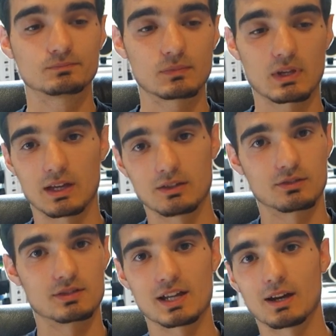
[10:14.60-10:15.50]
yeah, you
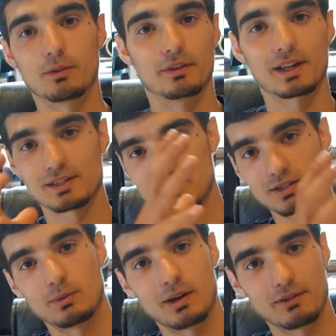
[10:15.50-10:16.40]
can tell that that's
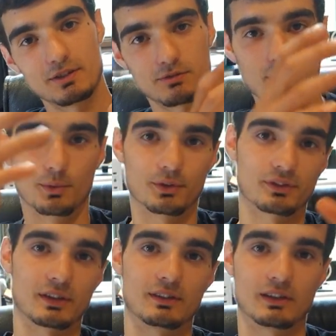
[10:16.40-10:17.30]
actually where each robot's
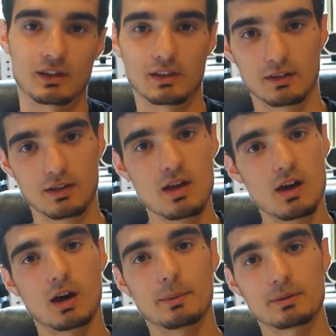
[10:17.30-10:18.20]
sitting, and
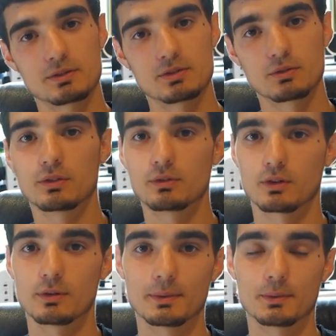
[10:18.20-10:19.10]
I'll be able to talk you
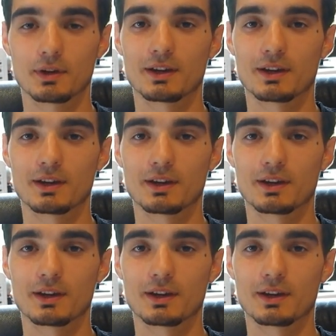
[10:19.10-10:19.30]
through it a bit more.